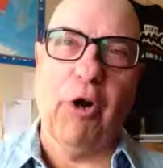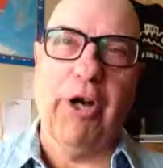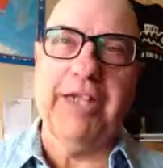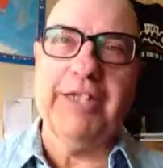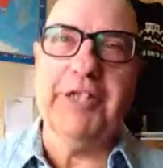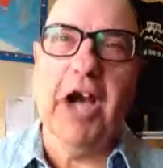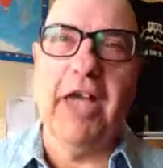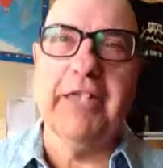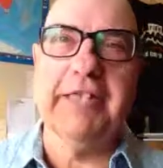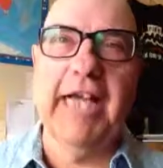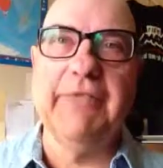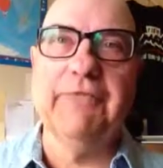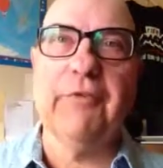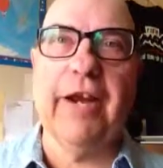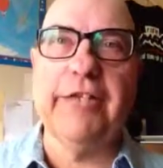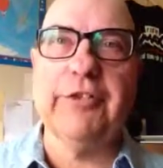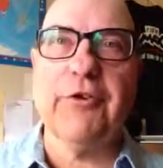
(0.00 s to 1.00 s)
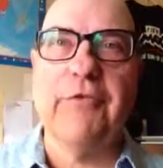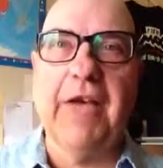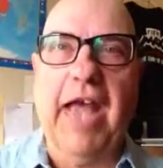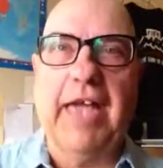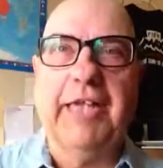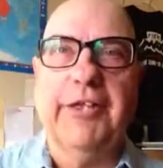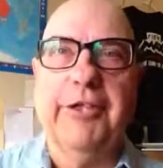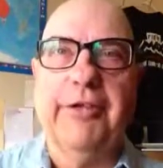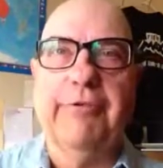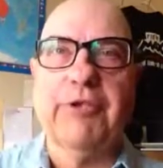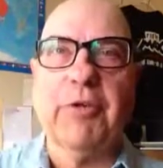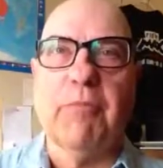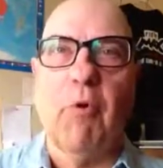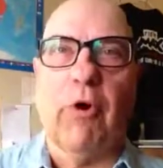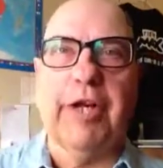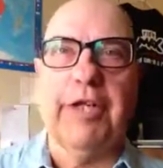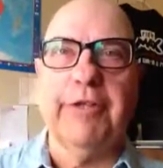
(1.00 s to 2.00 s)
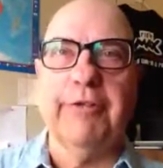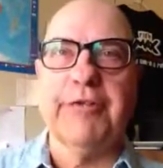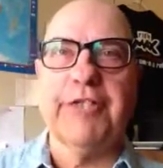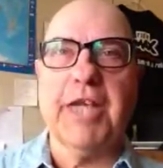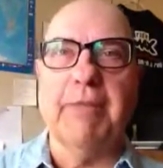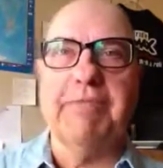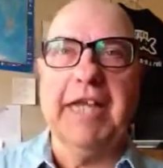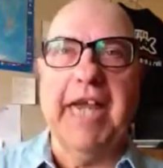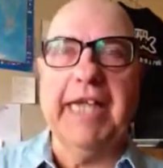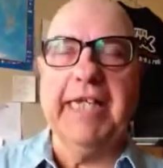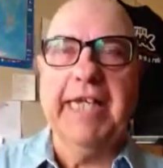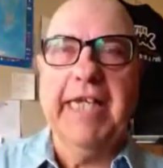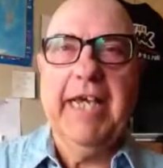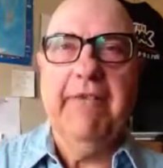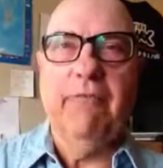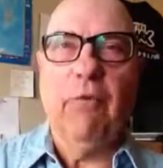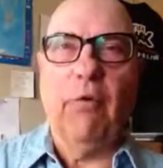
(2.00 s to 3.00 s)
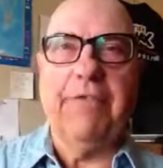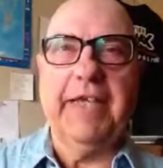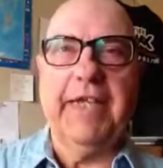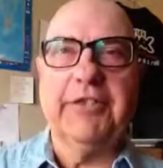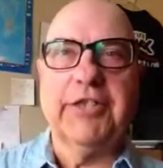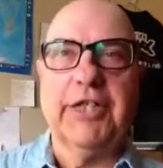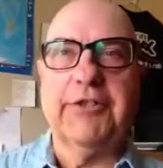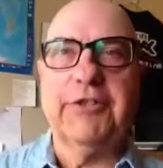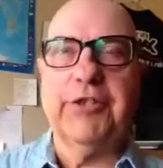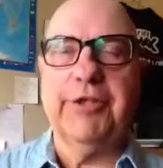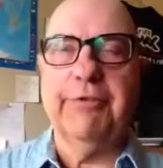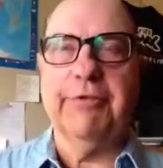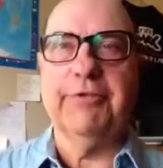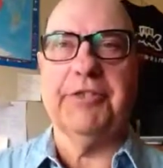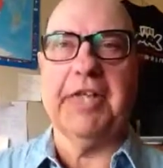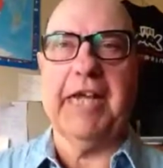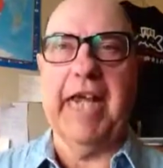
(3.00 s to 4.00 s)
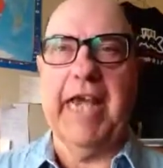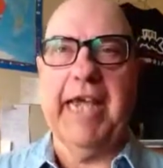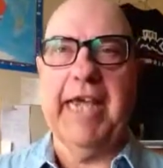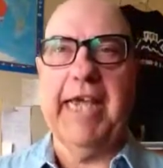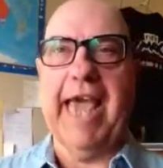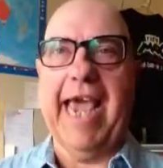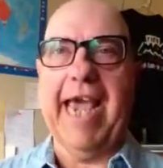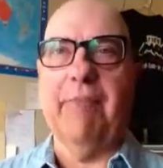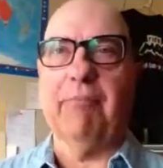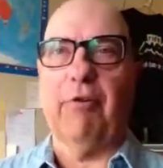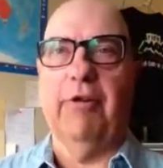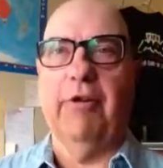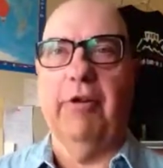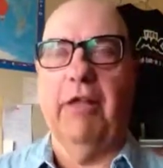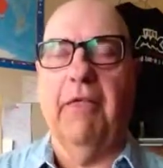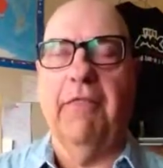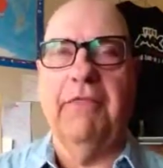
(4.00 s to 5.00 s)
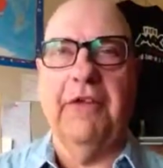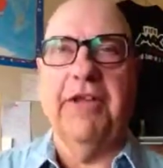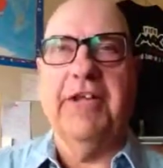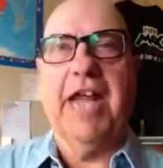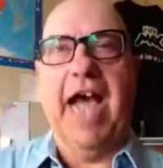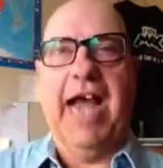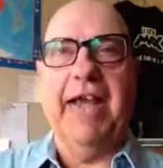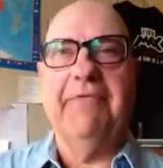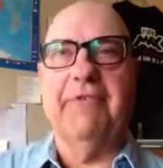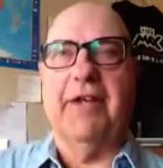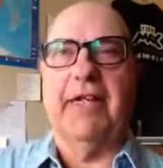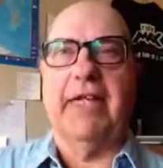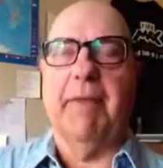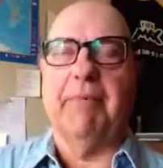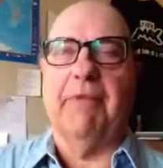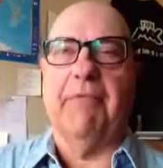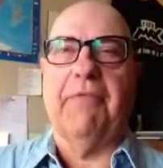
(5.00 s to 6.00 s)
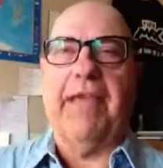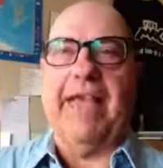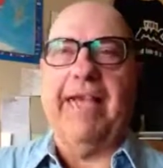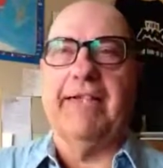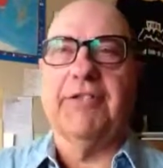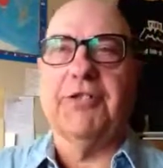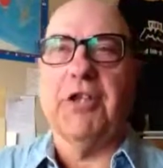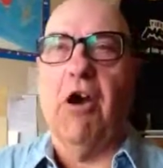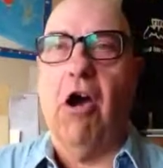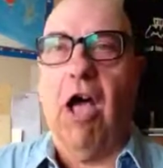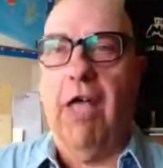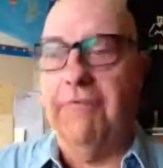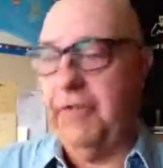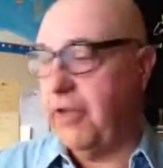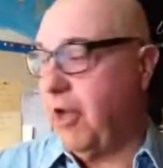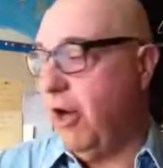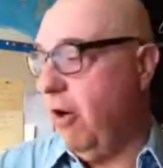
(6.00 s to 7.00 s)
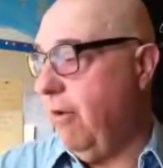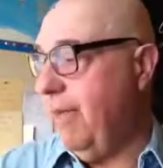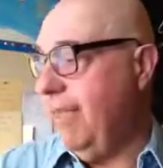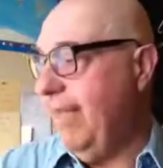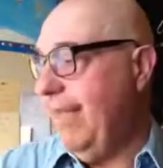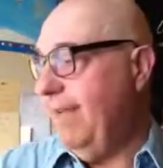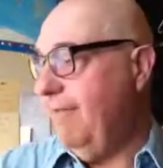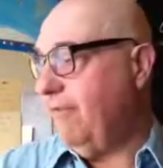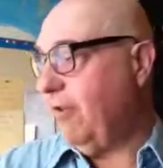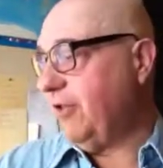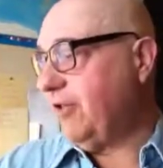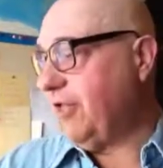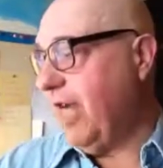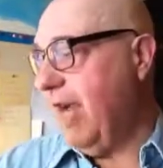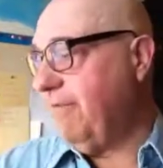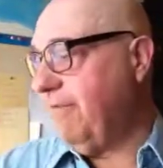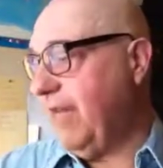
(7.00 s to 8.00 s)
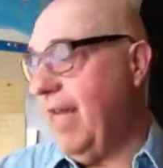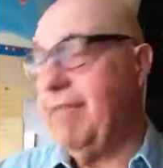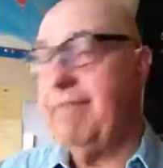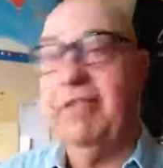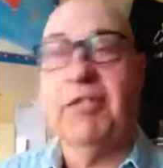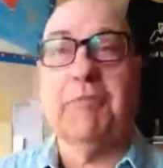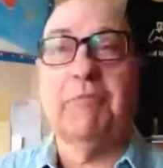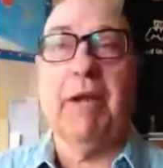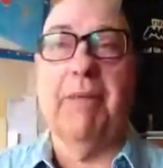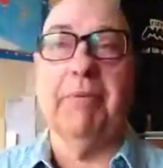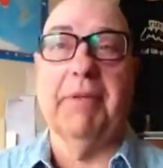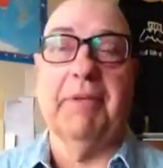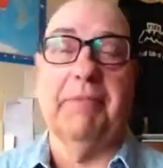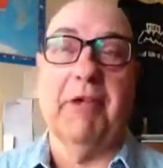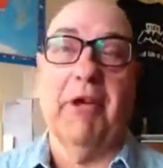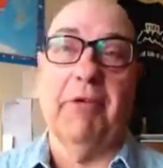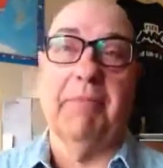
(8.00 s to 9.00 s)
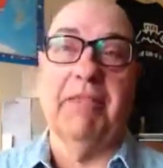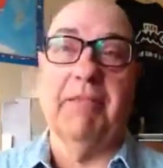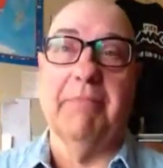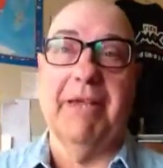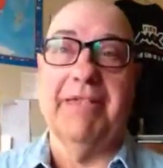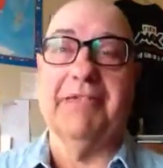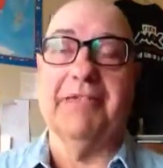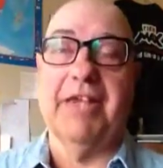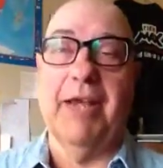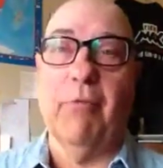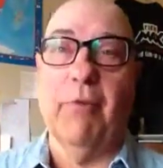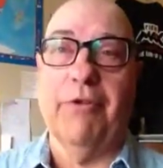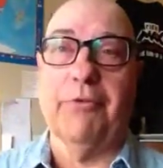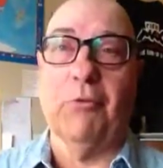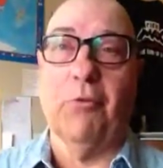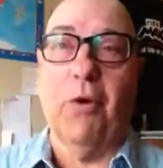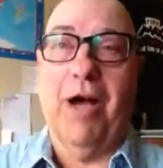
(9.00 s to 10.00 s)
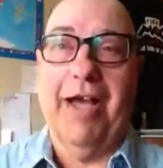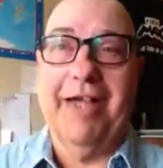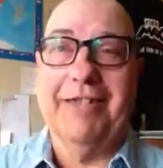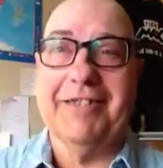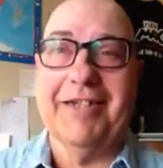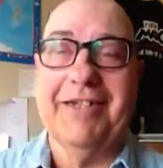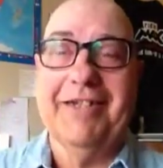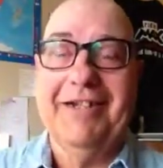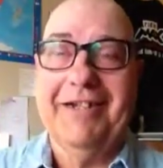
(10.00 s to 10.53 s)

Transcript: Morning, Don Lane, Fraser Valley News, your morning news update for this Tuesday, April the 9th, and a couple of things on the go. First off, this is probably going to be the best day weather-wise